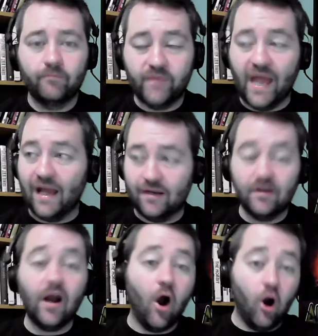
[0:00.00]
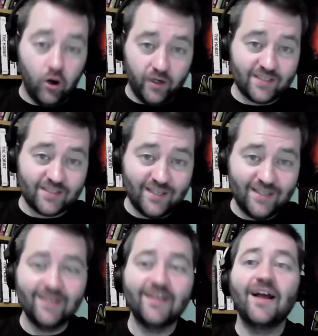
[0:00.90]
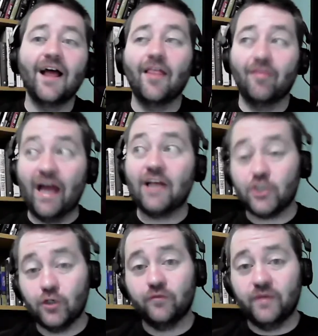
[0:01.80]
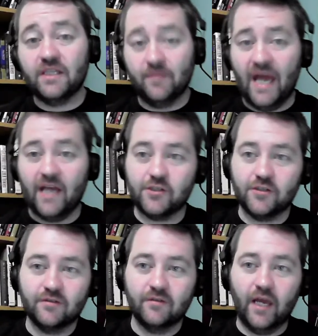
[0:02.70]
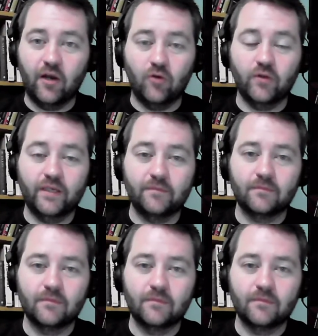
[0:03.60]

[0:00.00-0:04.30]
That, honestly, that should have been the match at All In.